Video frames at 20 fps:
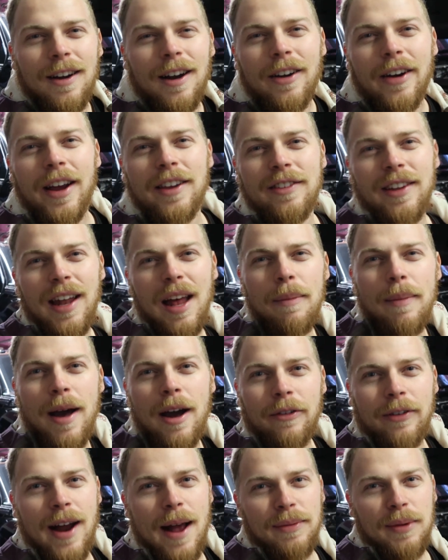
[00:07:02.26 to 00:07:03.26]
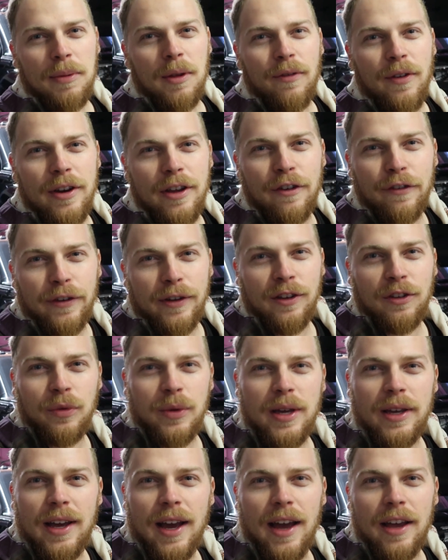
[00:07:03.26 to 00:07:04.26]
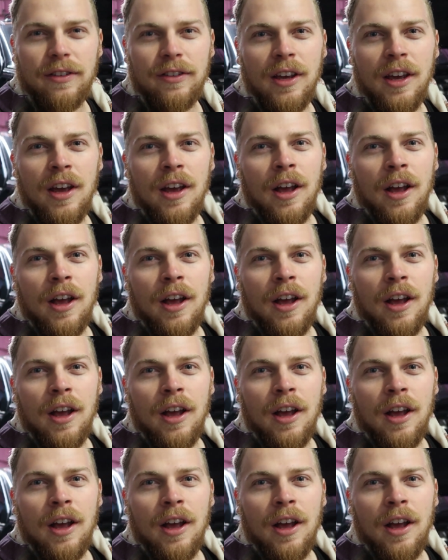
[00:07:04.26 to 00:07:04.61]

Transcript: Alright, so that about wraps up the video for this week, guys.